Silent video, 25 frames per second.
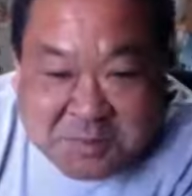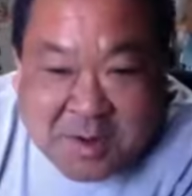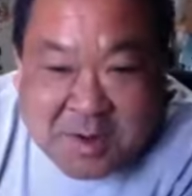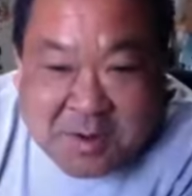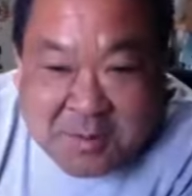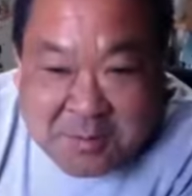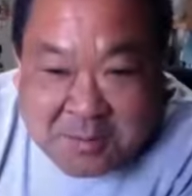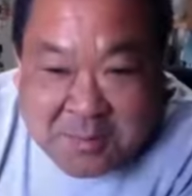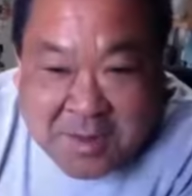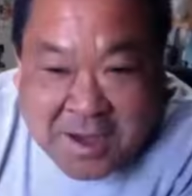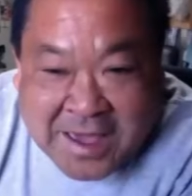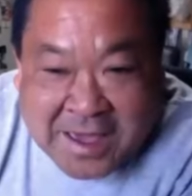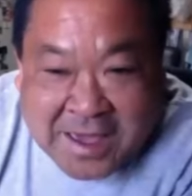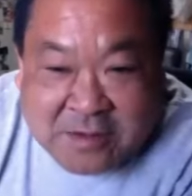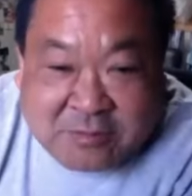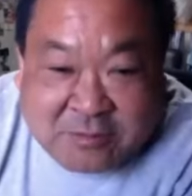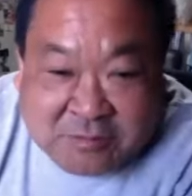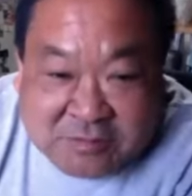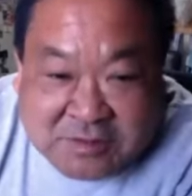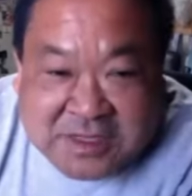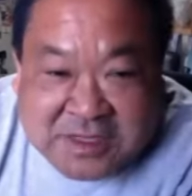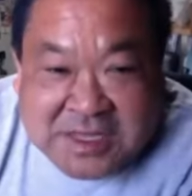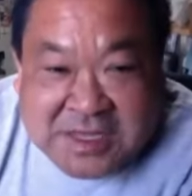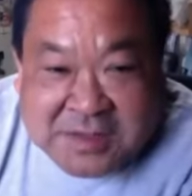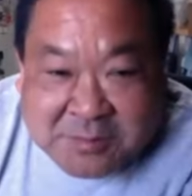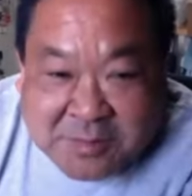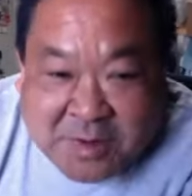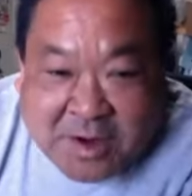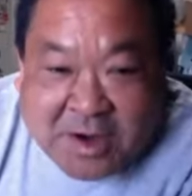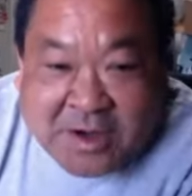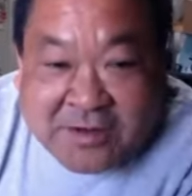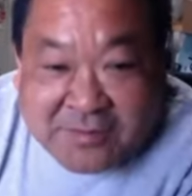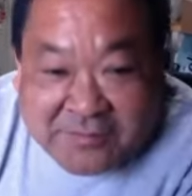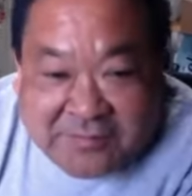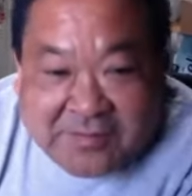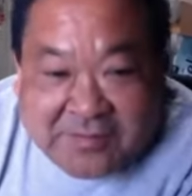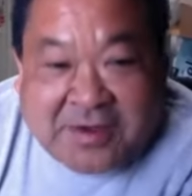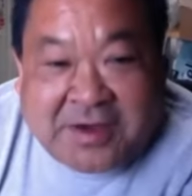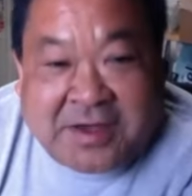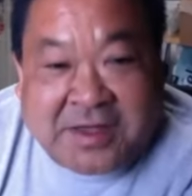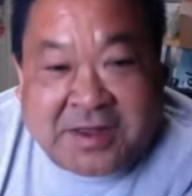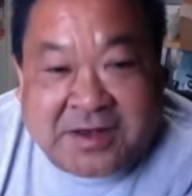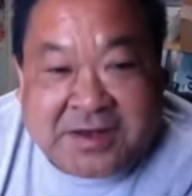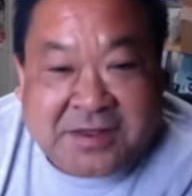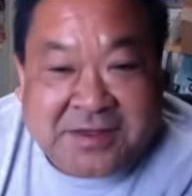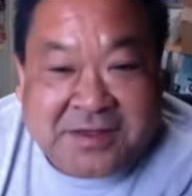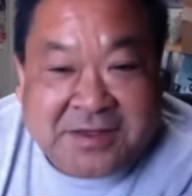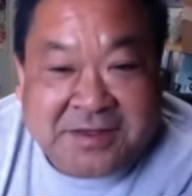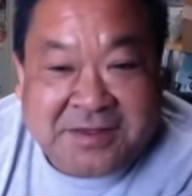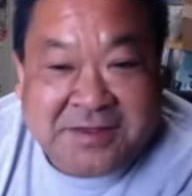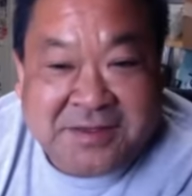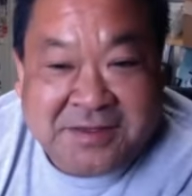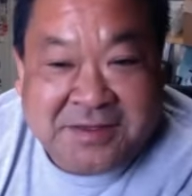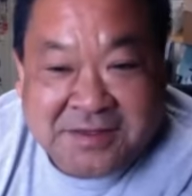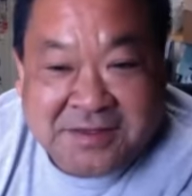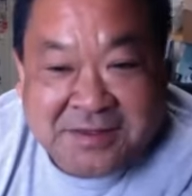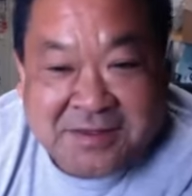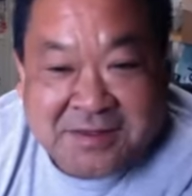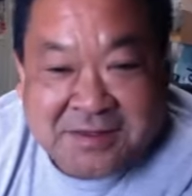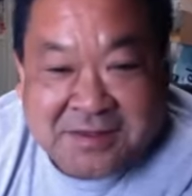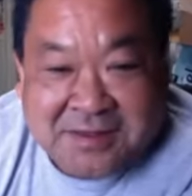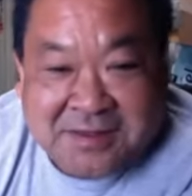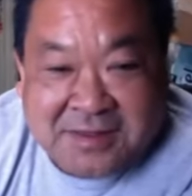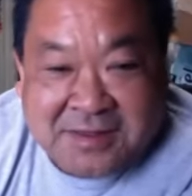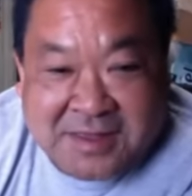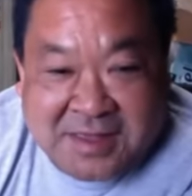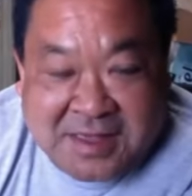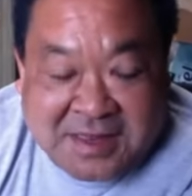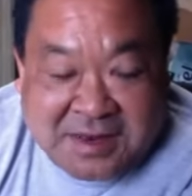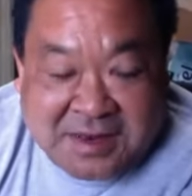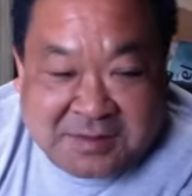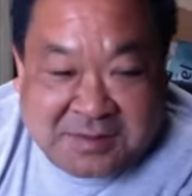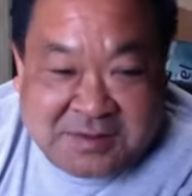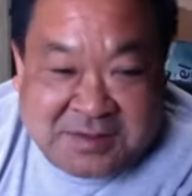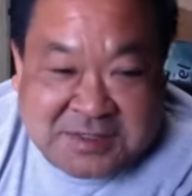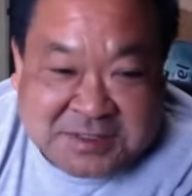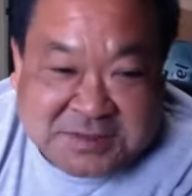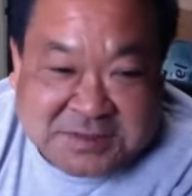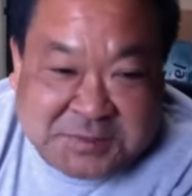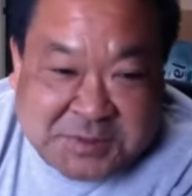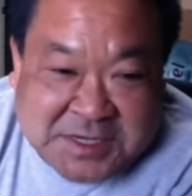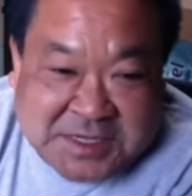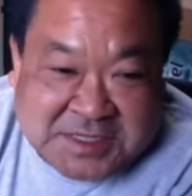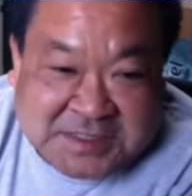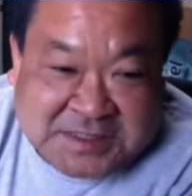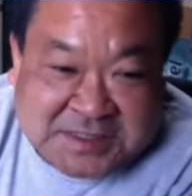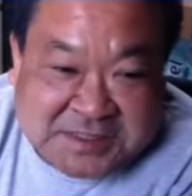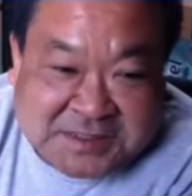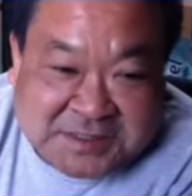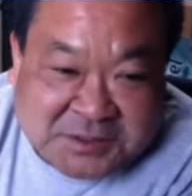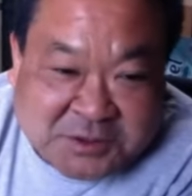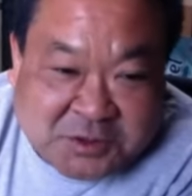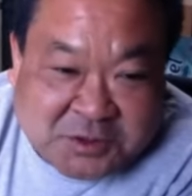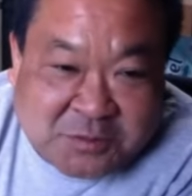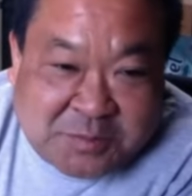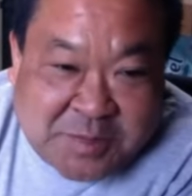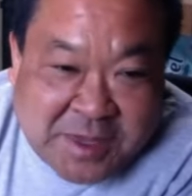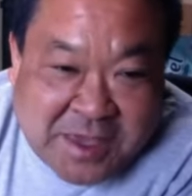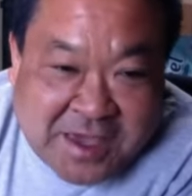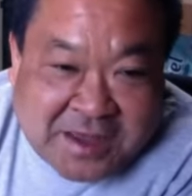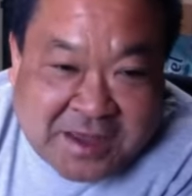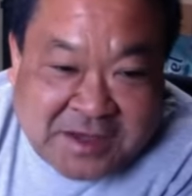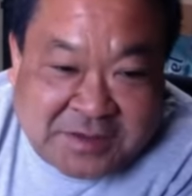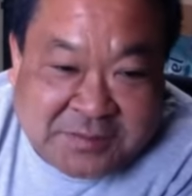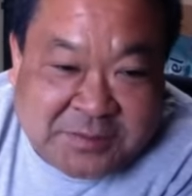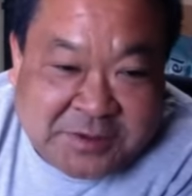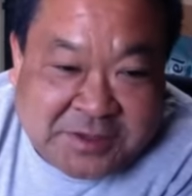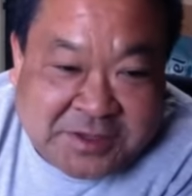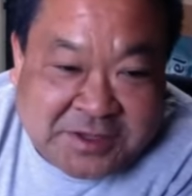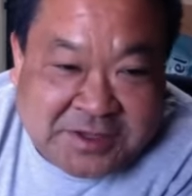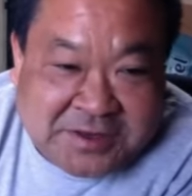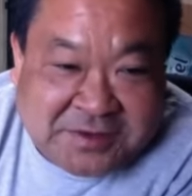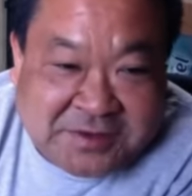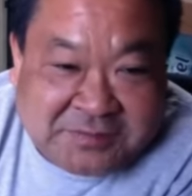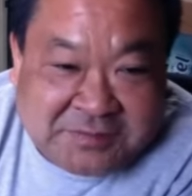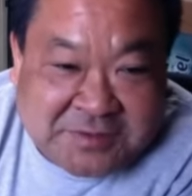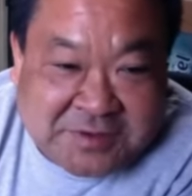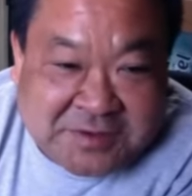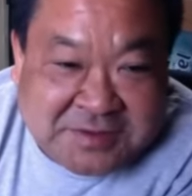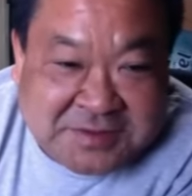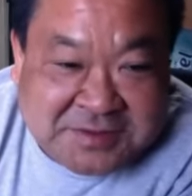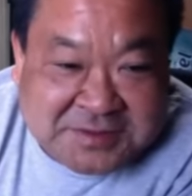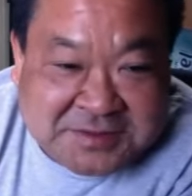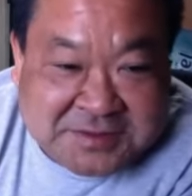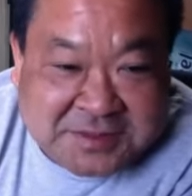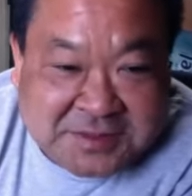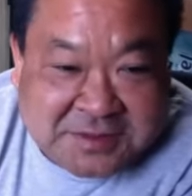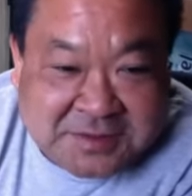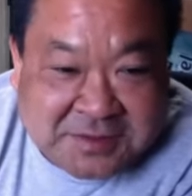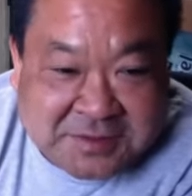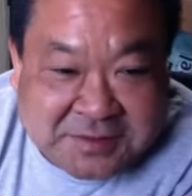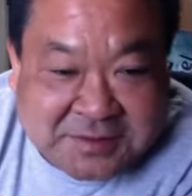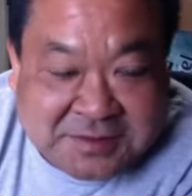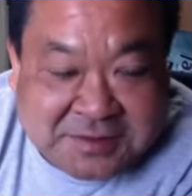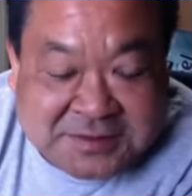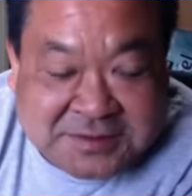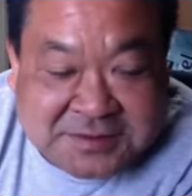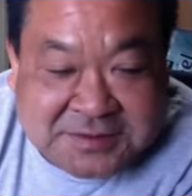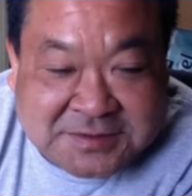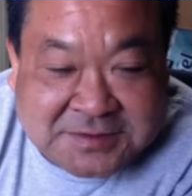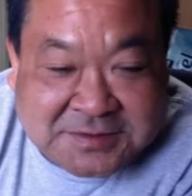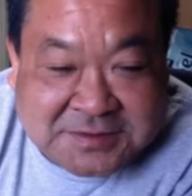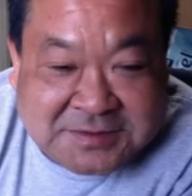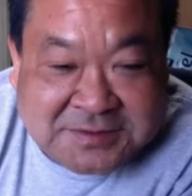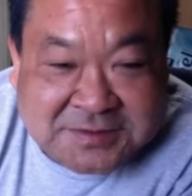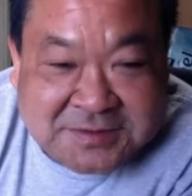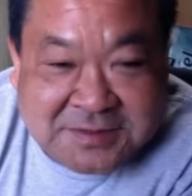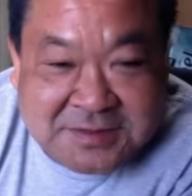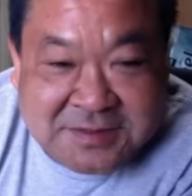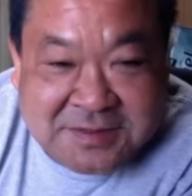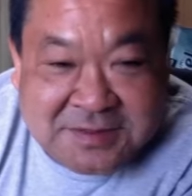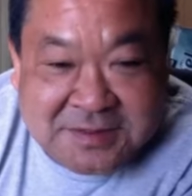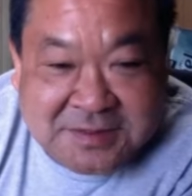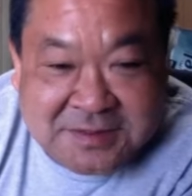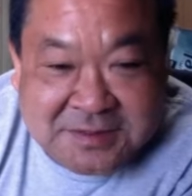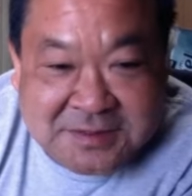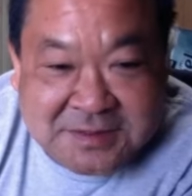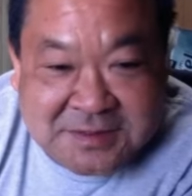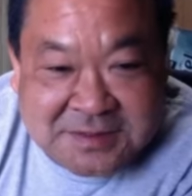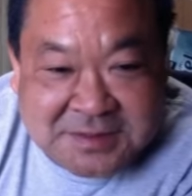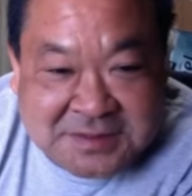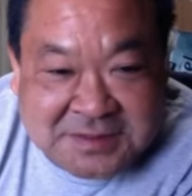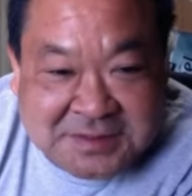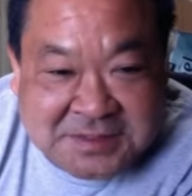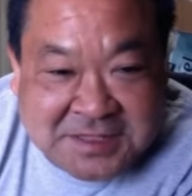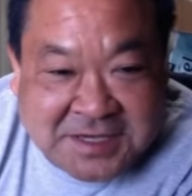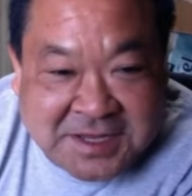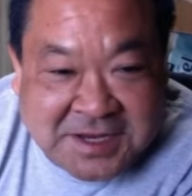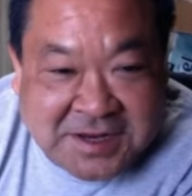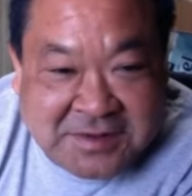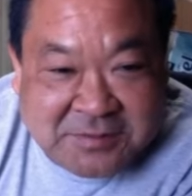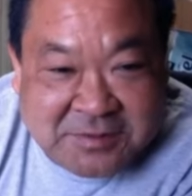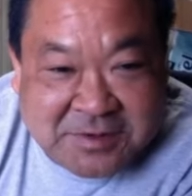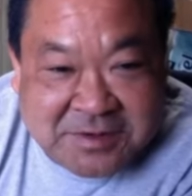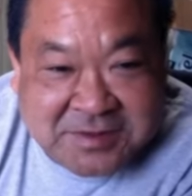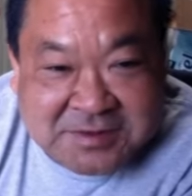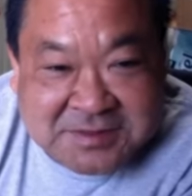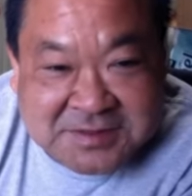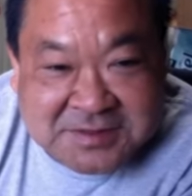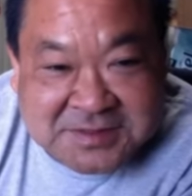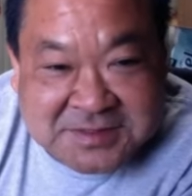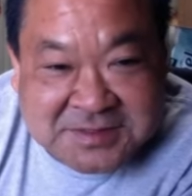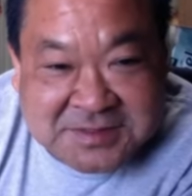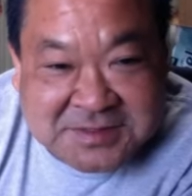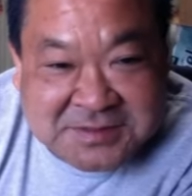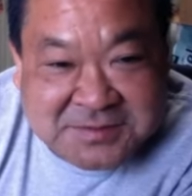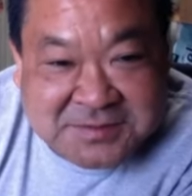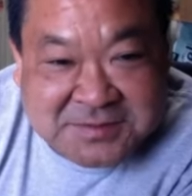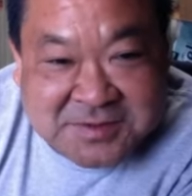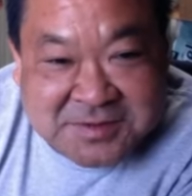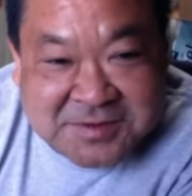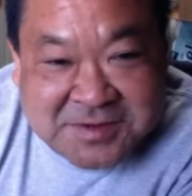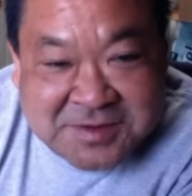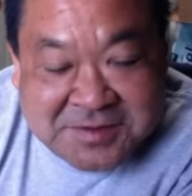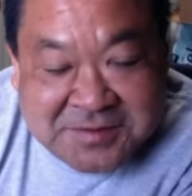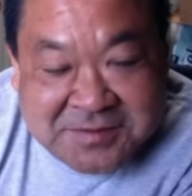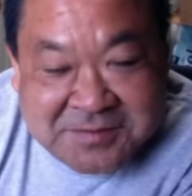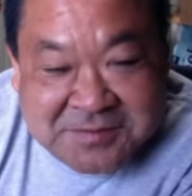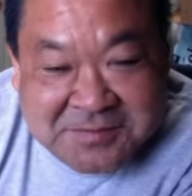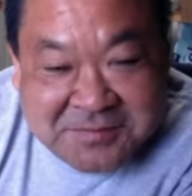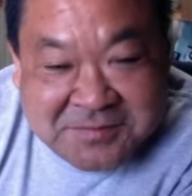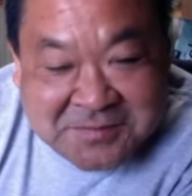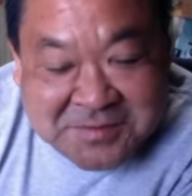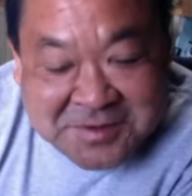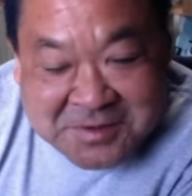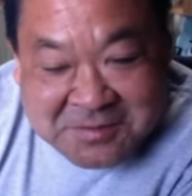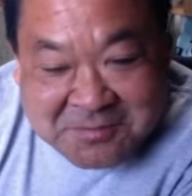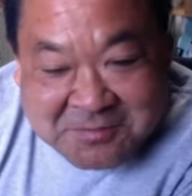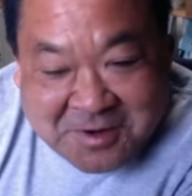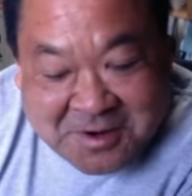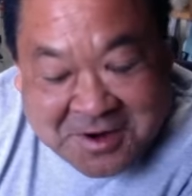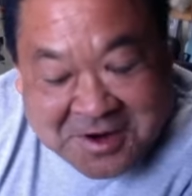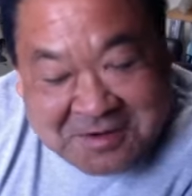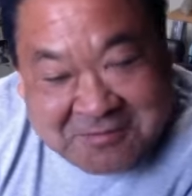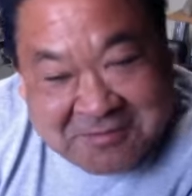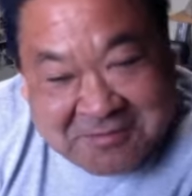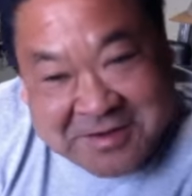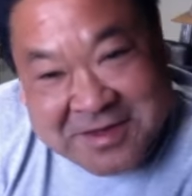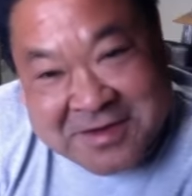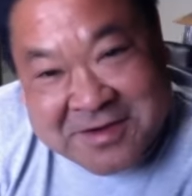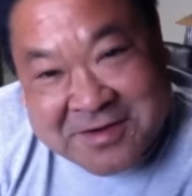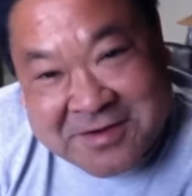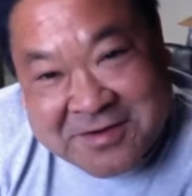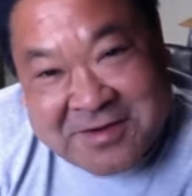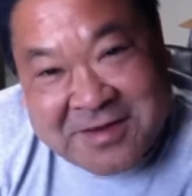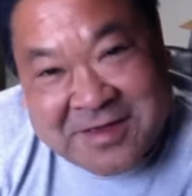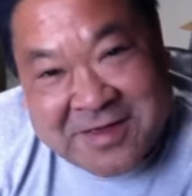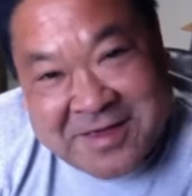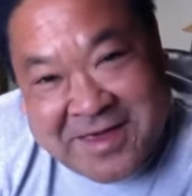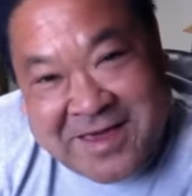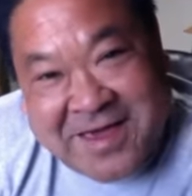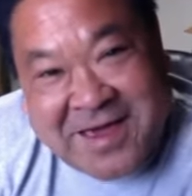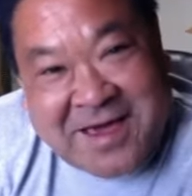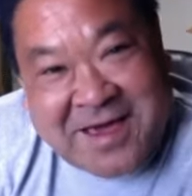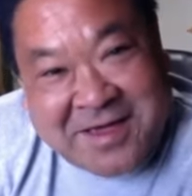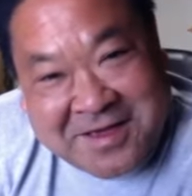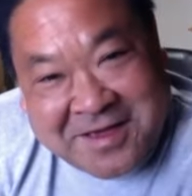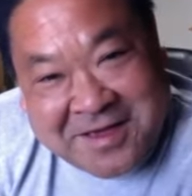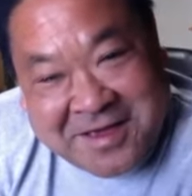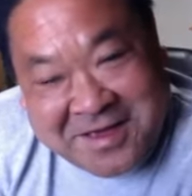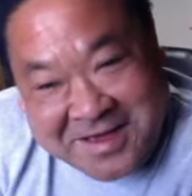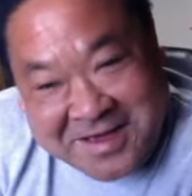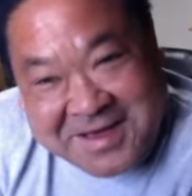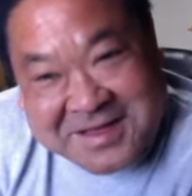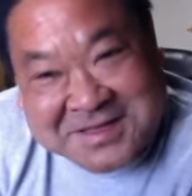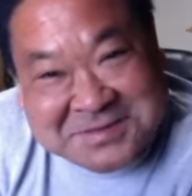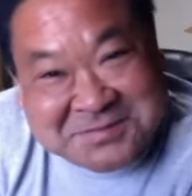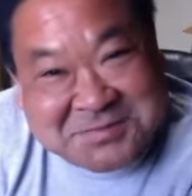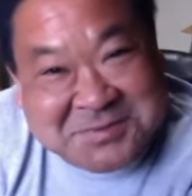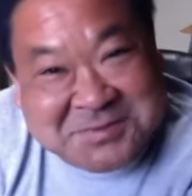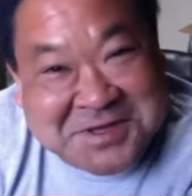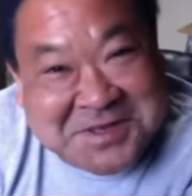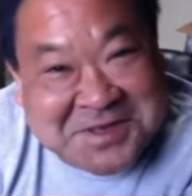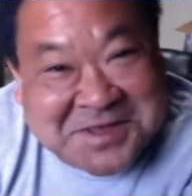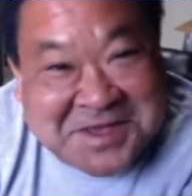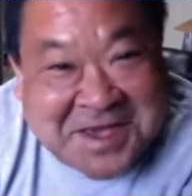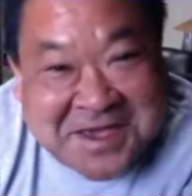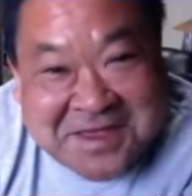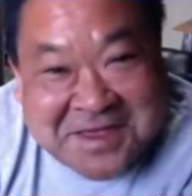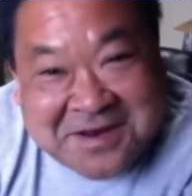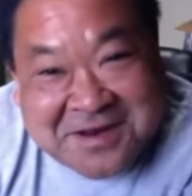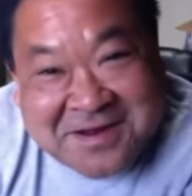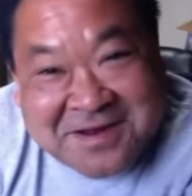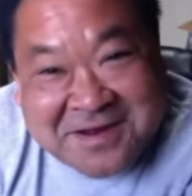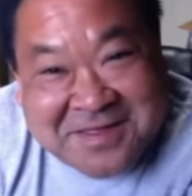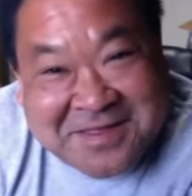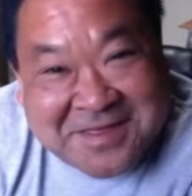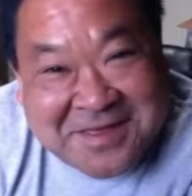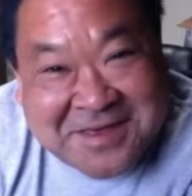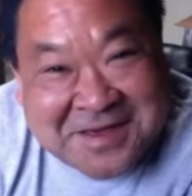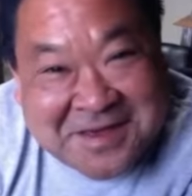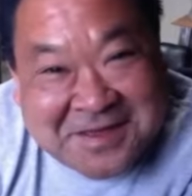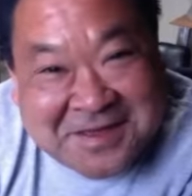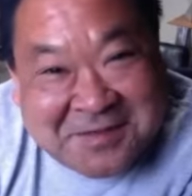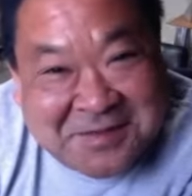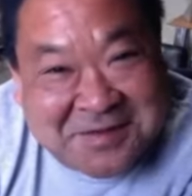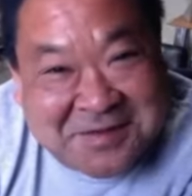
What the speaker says: mildly modified, and just because it's so bad to begin with, so it's kind of one of those things where when you walk away, you're like, yeah, I got some good gain out of that.